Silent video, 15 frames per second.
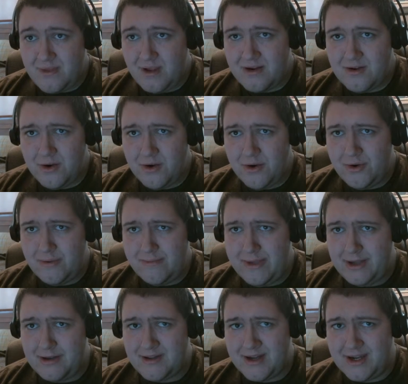Google
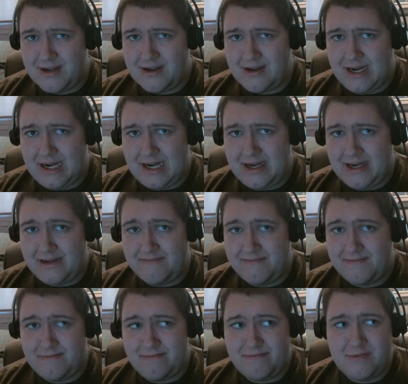Music
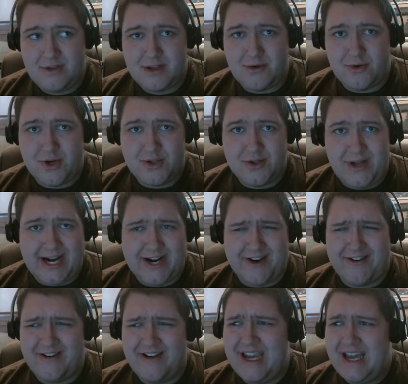storage
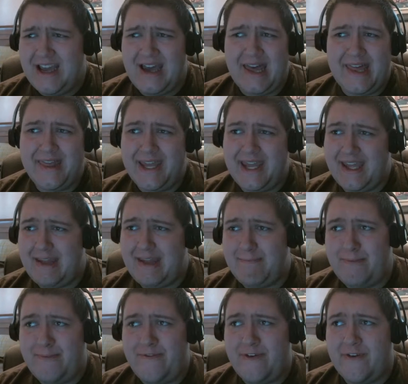locker. I think
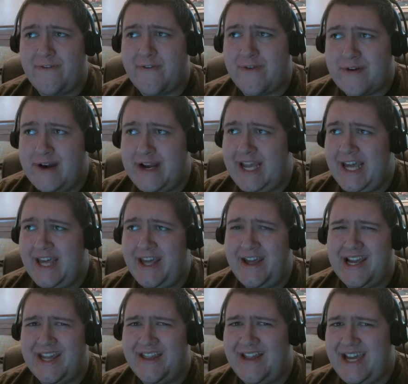for free you
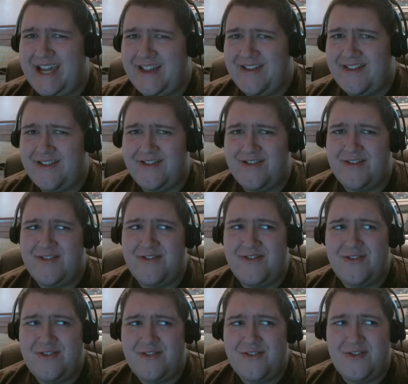get like
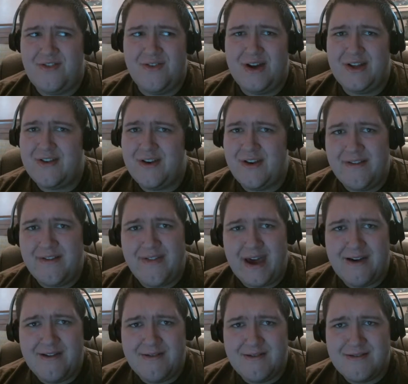
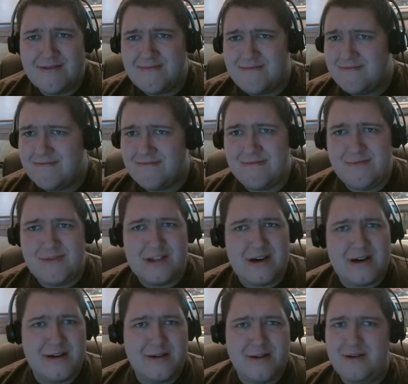200,000
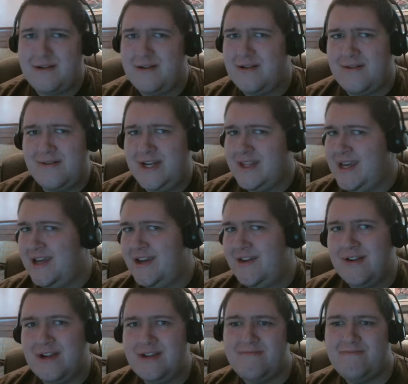songs or something like that you
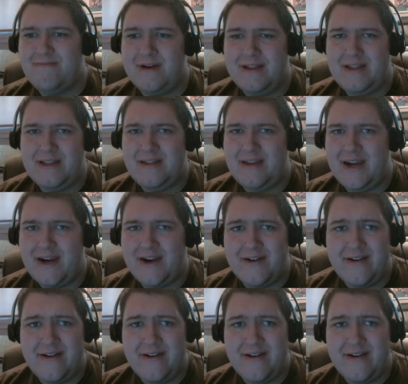can put in there.